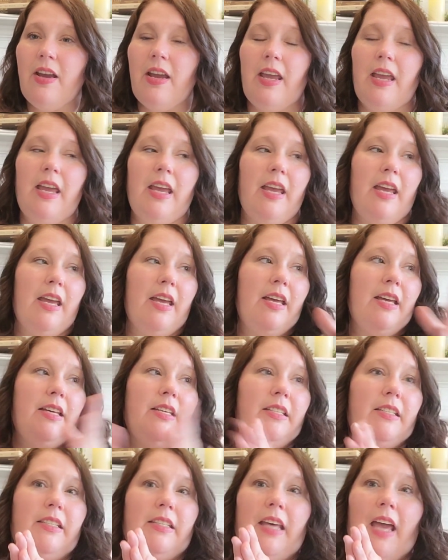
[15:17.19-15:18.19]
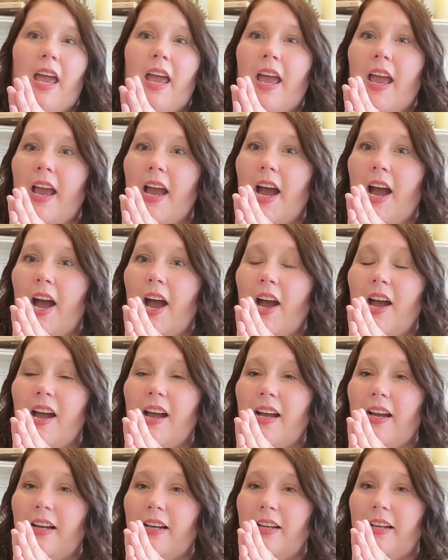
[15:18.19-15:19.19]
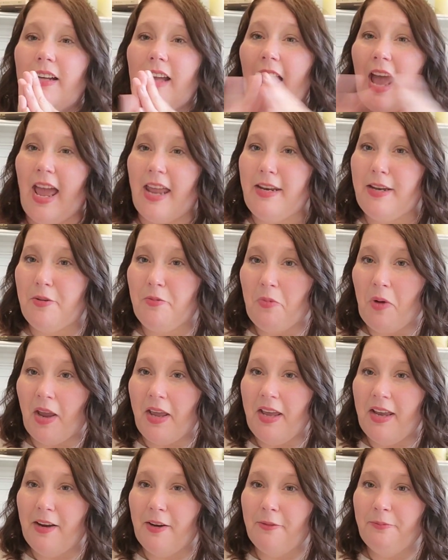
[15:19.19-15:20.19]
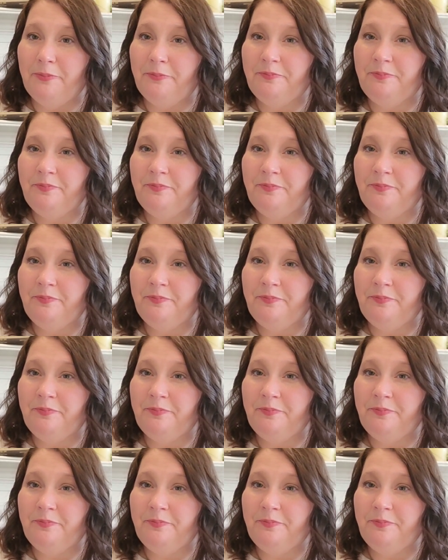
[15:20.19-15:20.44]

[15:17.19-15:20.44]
is end it right here.